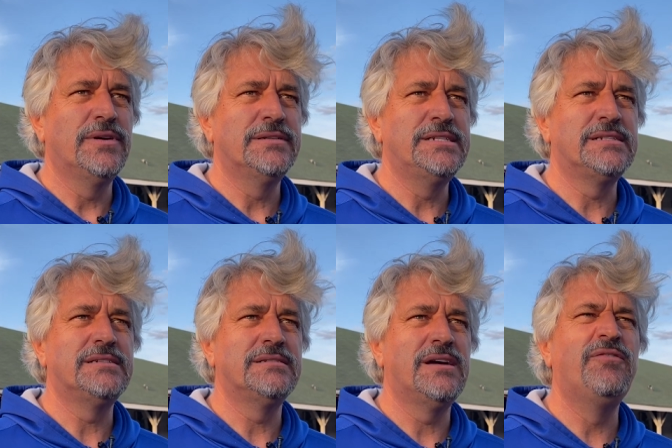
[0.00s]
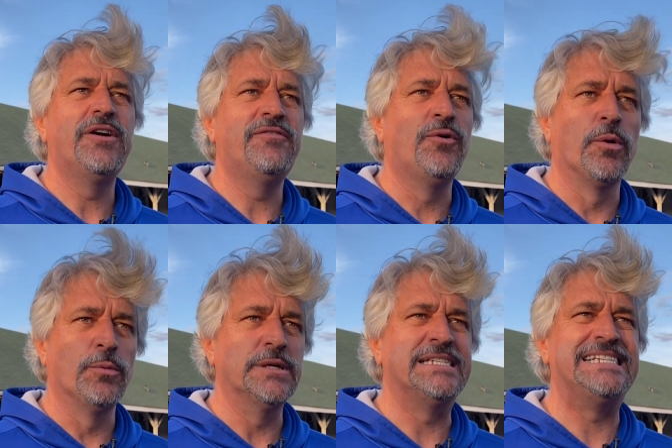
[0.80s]
just a very
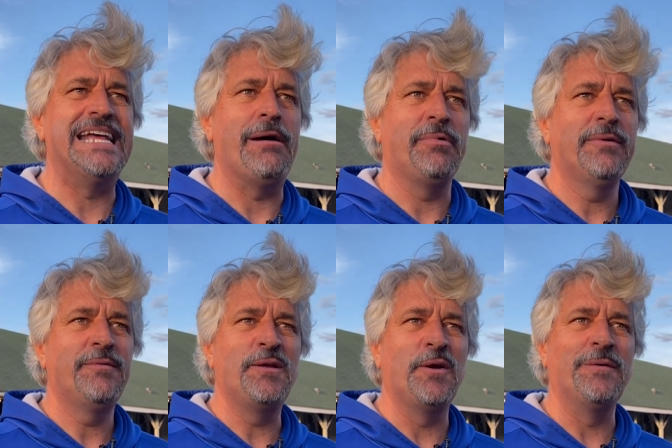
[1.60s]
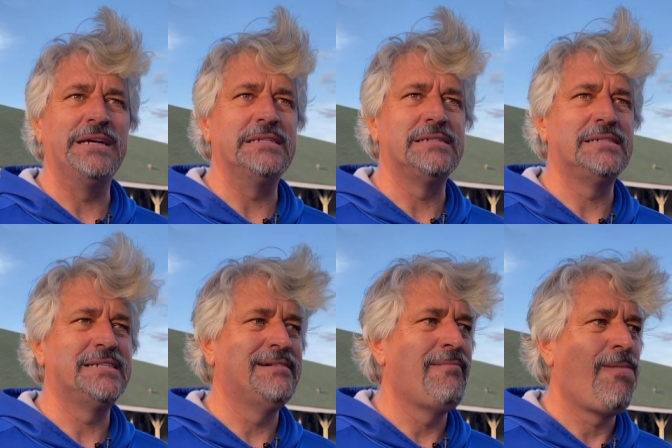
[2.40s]
forward step. You know, he just,
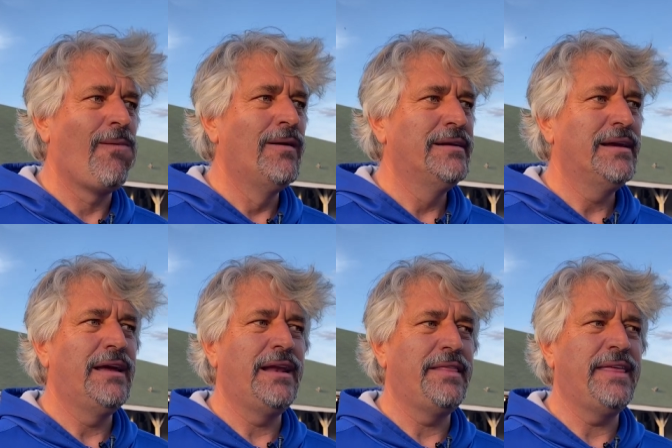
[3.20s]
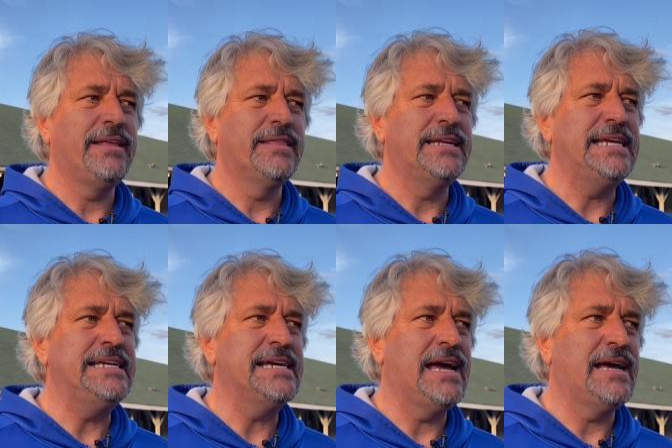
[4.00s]
and I think that
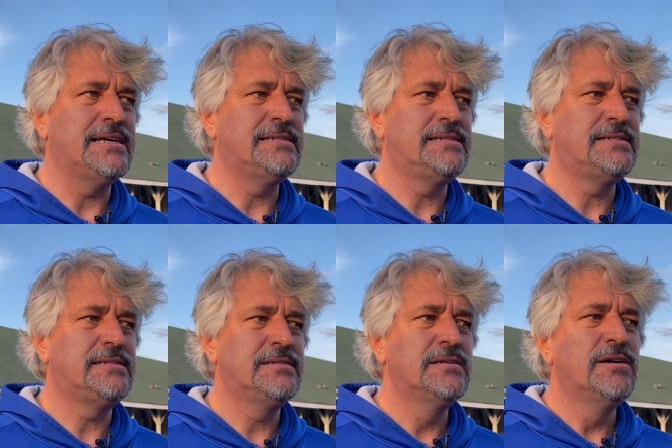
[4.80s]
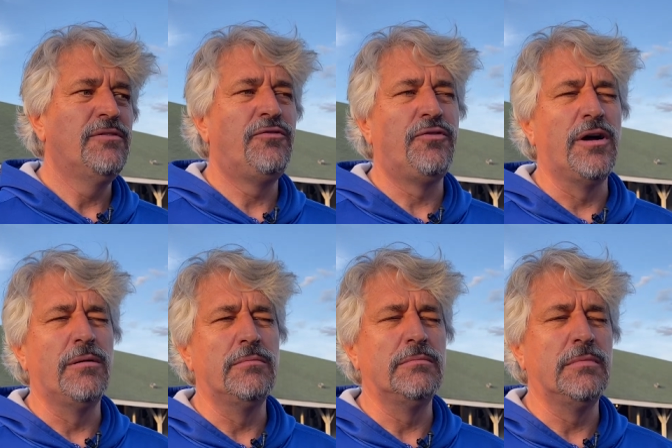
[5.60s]
he has,
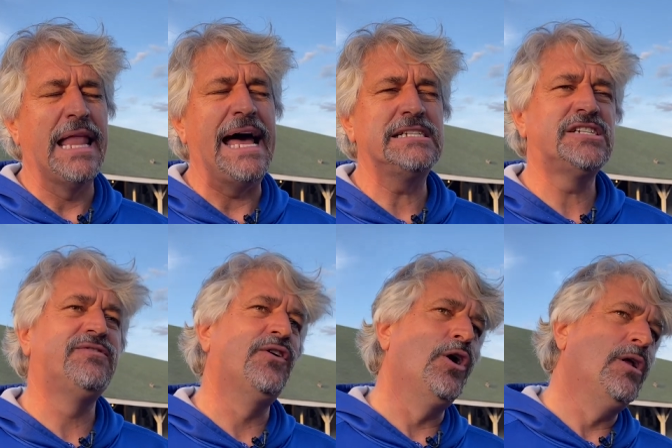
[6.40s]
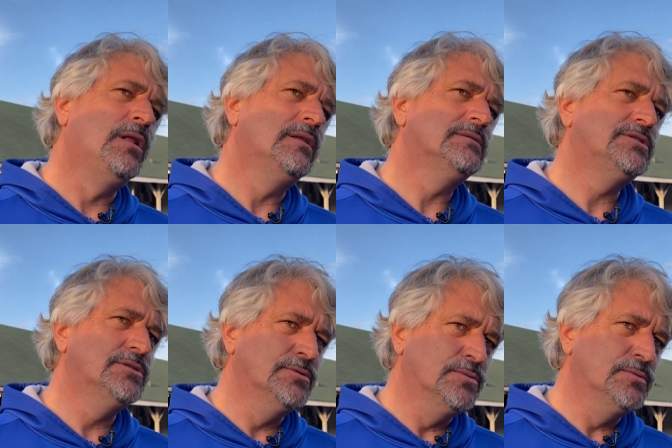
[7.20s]
from last fall
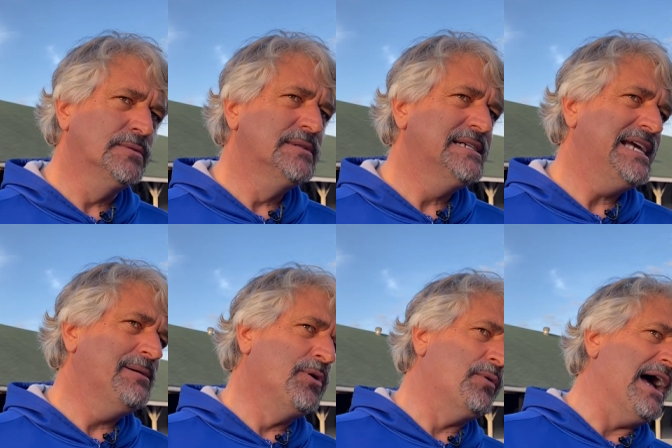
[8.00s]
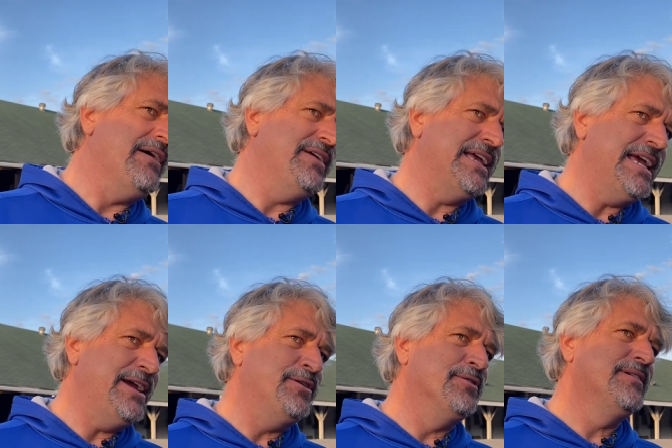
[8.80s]
to him arriving
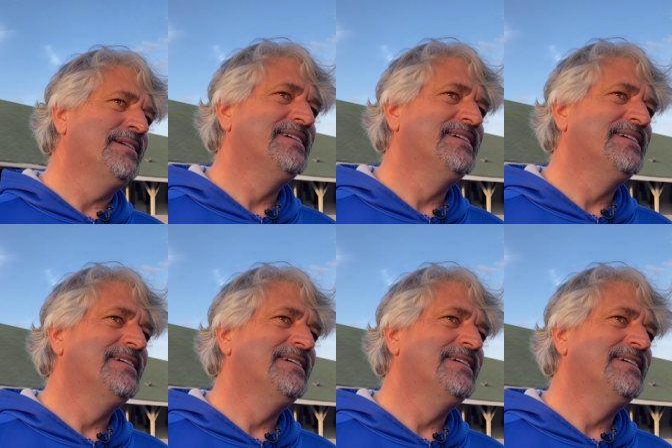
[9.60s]
here,